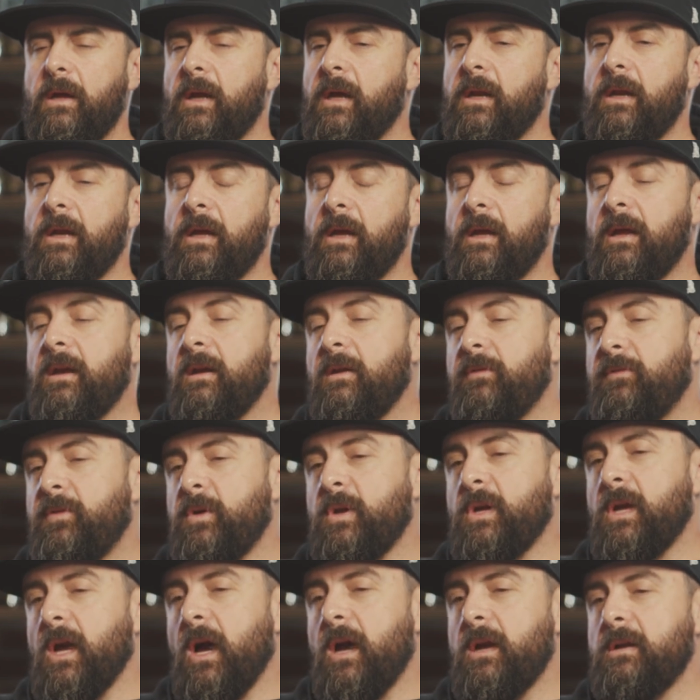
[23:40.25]
And and if
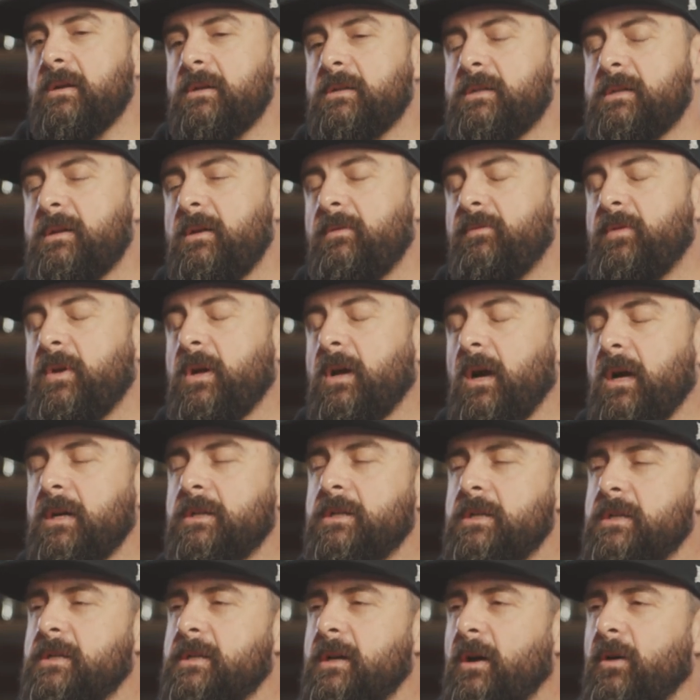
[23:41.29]
you got your if you
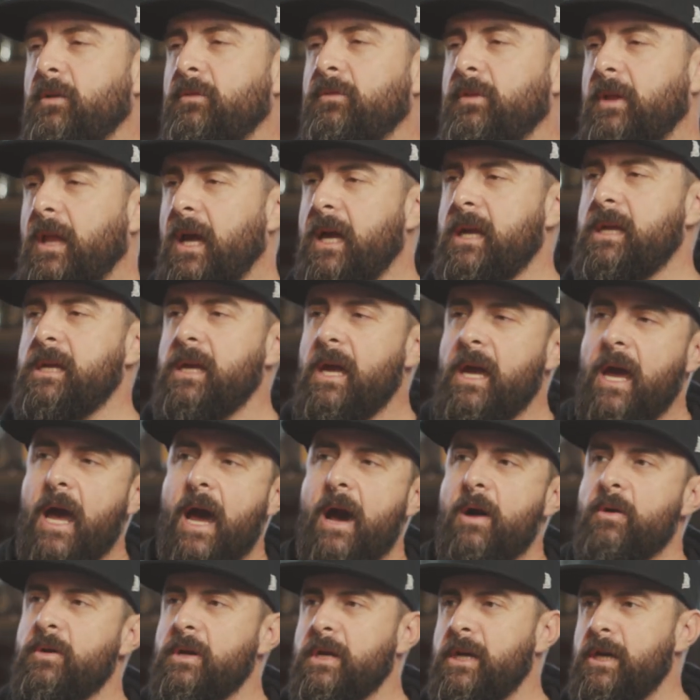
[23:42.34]
caught yourself like
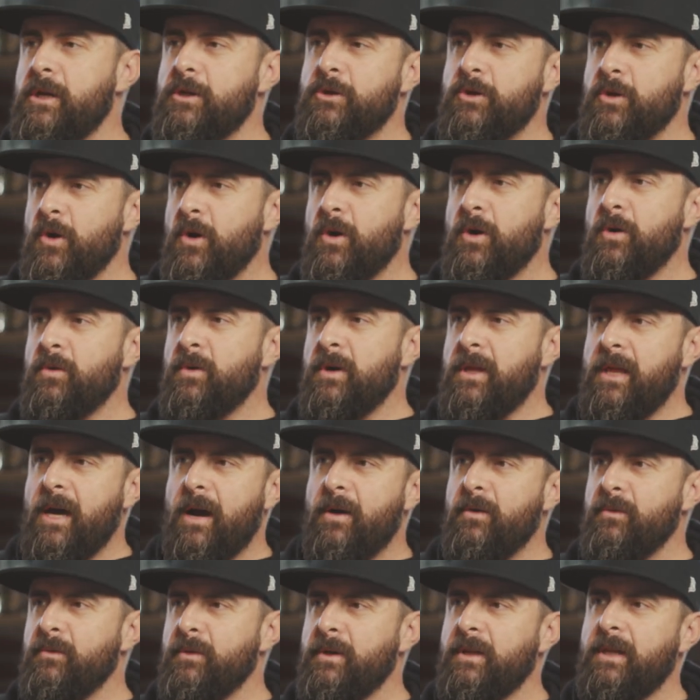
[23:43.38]
out of control
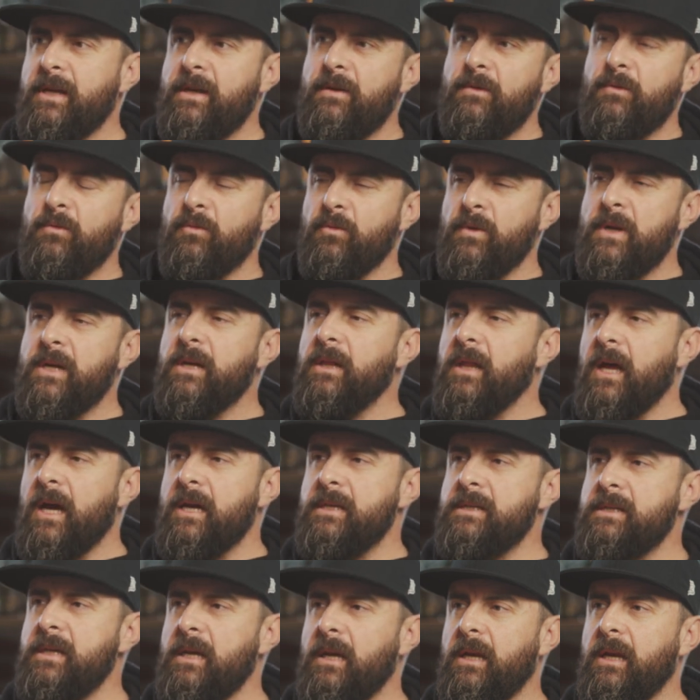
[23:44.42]
without really
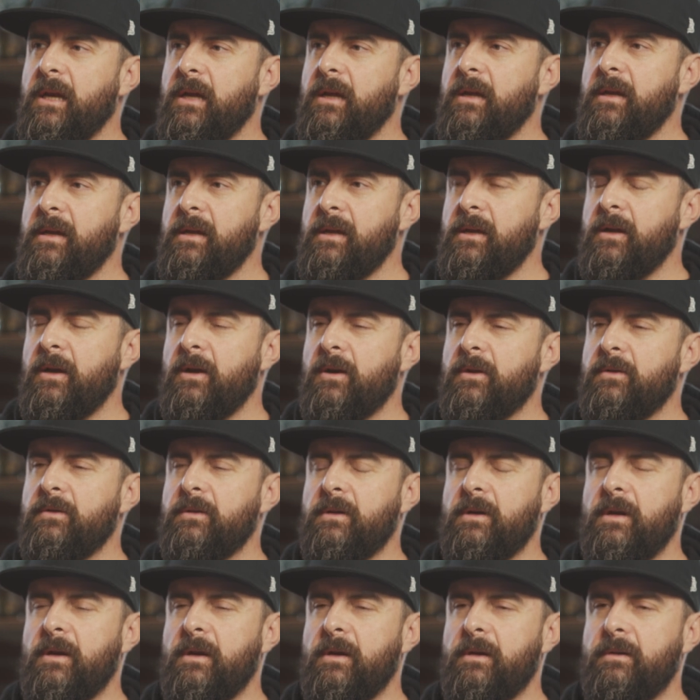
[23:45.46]
realizing it, you
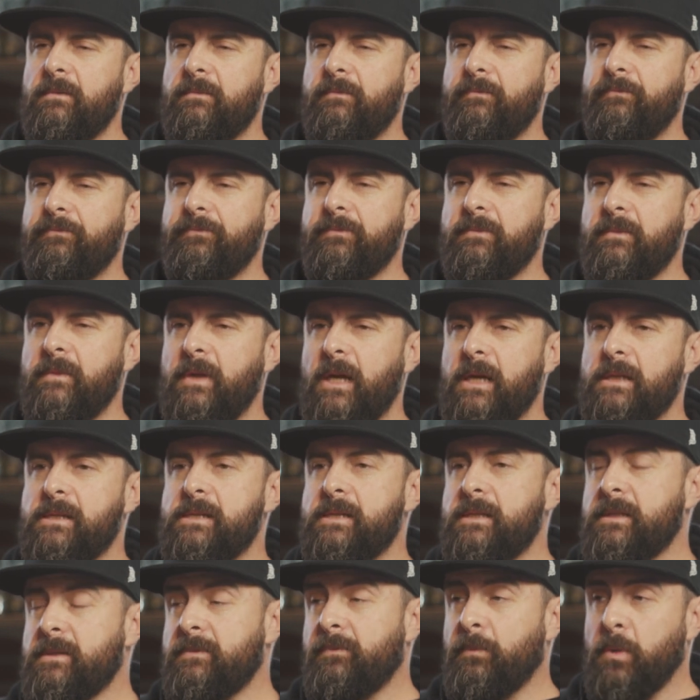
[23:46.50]
know, um,
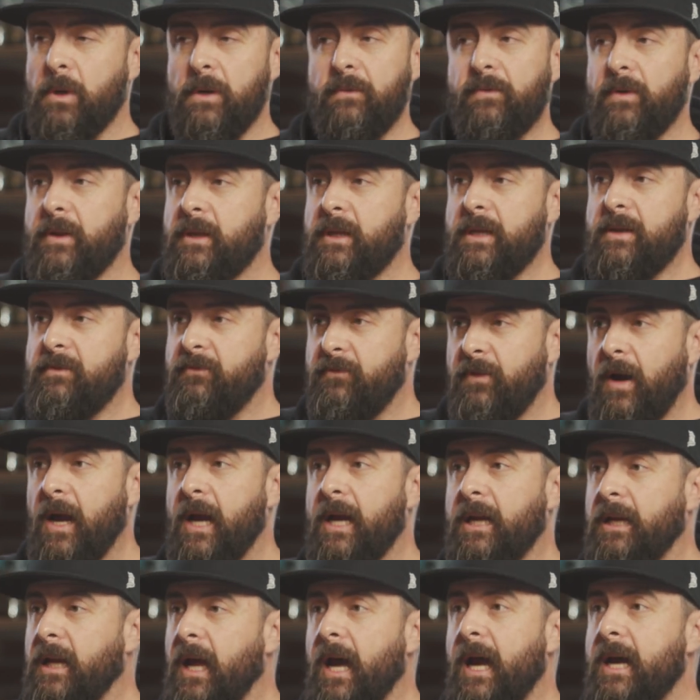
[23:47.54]
it's perfectly
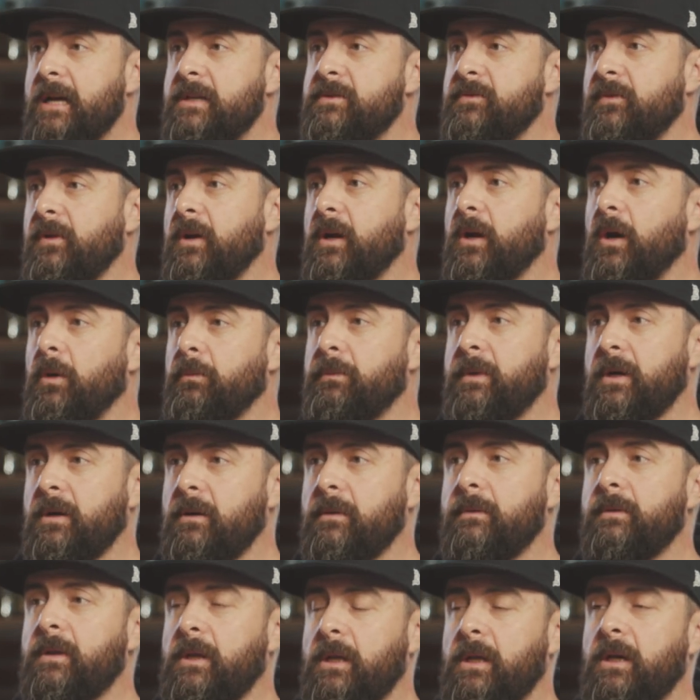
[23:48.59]
fine to ask for help.
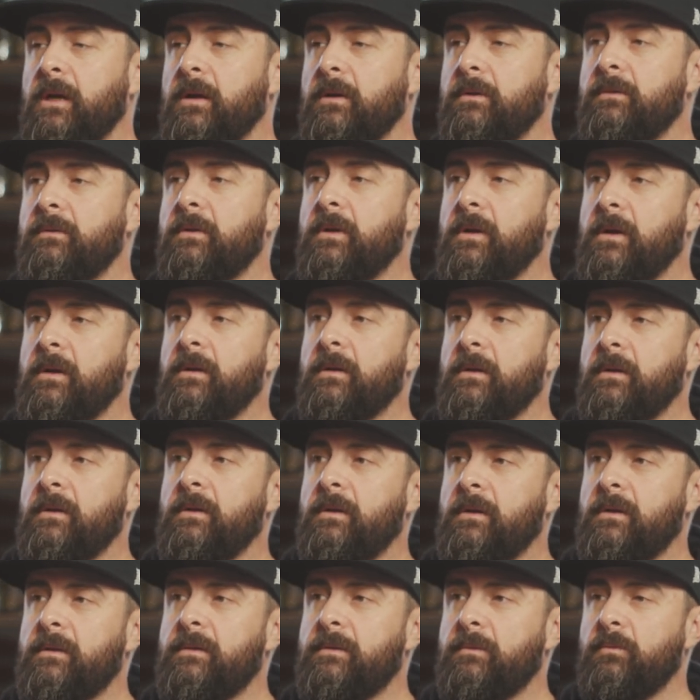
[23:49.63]
There, you know.
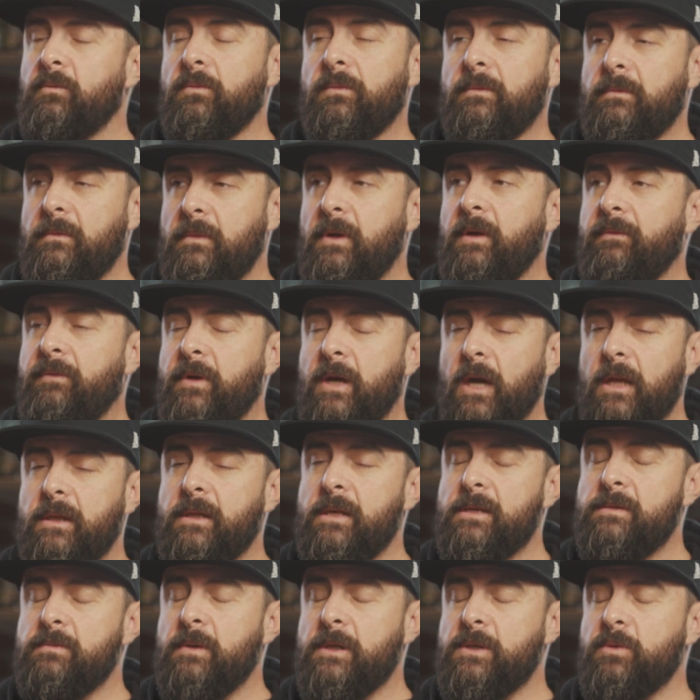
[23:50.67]
Yeah. If you
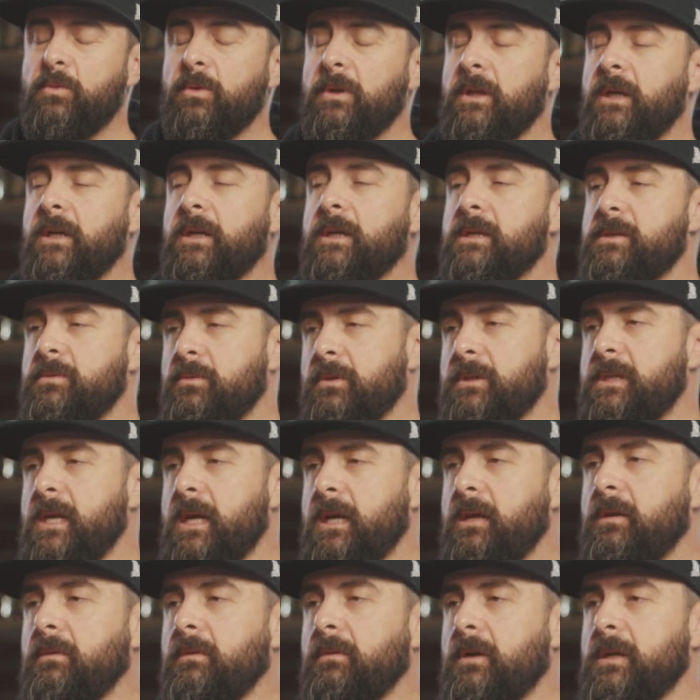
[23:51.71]
got this much willingness, we'll
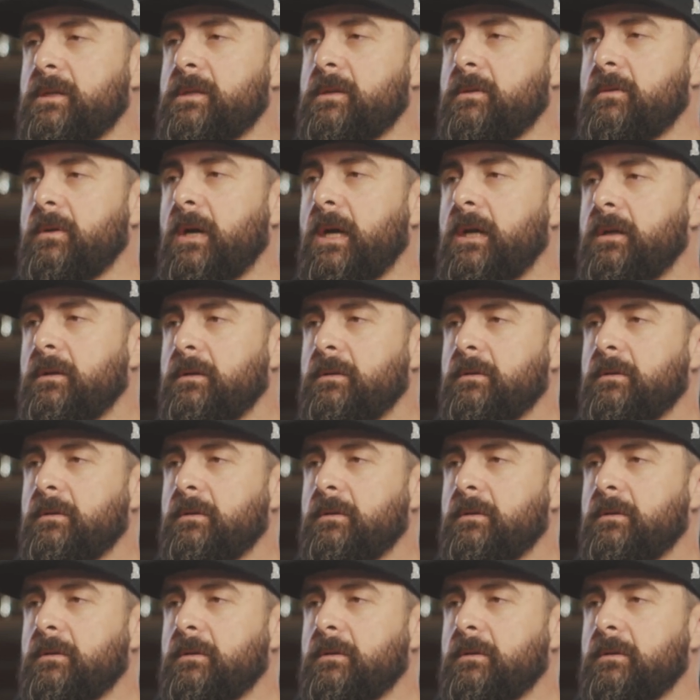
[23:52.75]
take you the rest of the way.